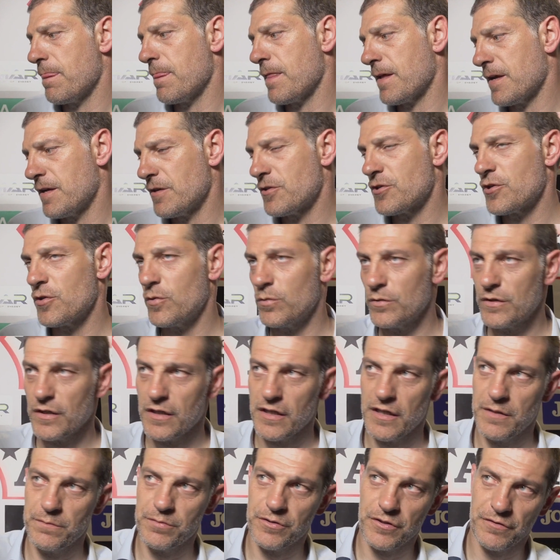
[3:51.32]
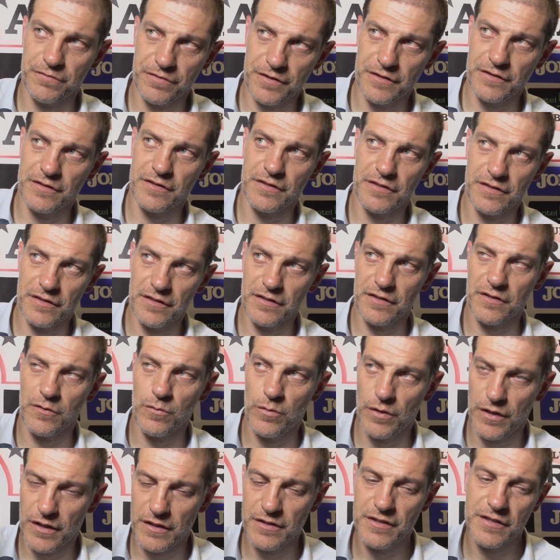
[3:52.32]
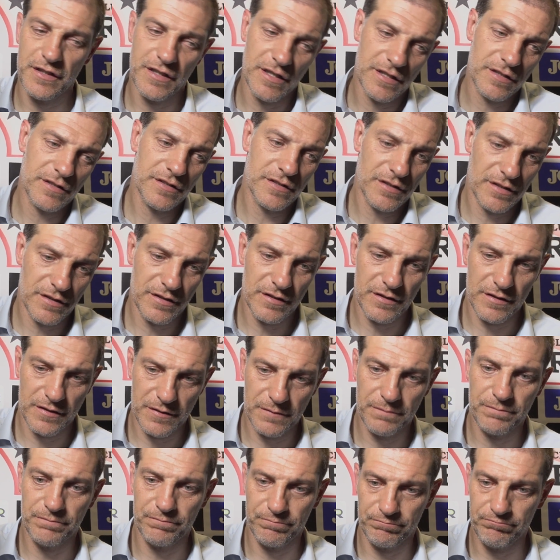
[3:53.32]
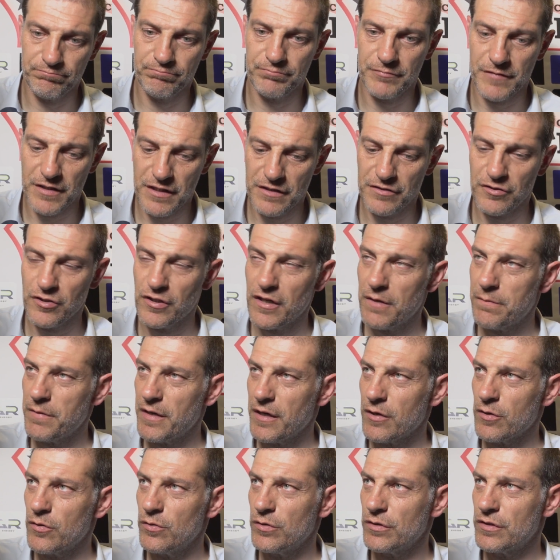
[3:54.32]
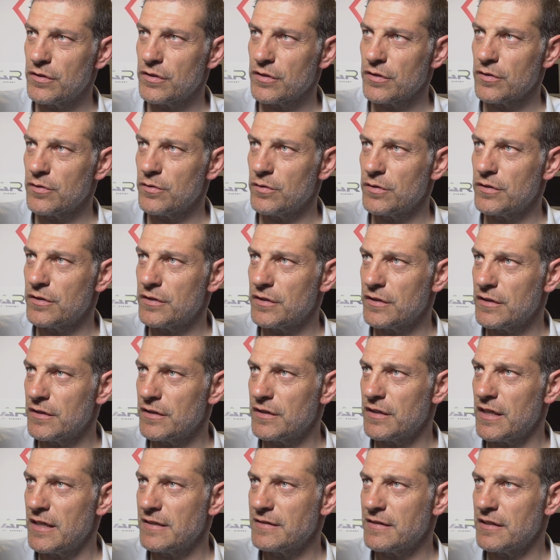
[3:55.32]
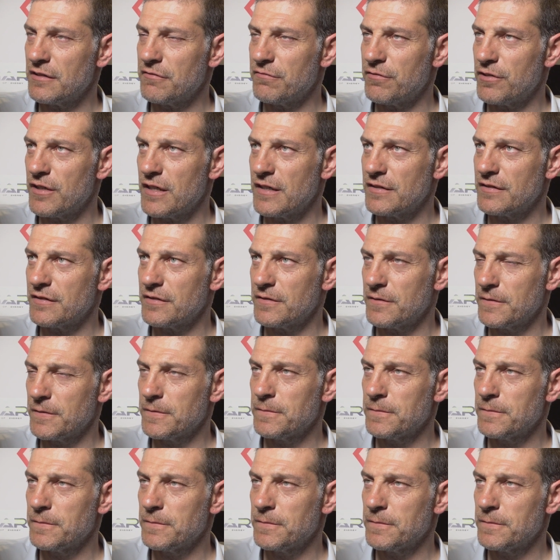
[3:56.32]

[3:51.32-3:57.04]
he showed a glimpse of his quality, and he's going to be a good asset for us.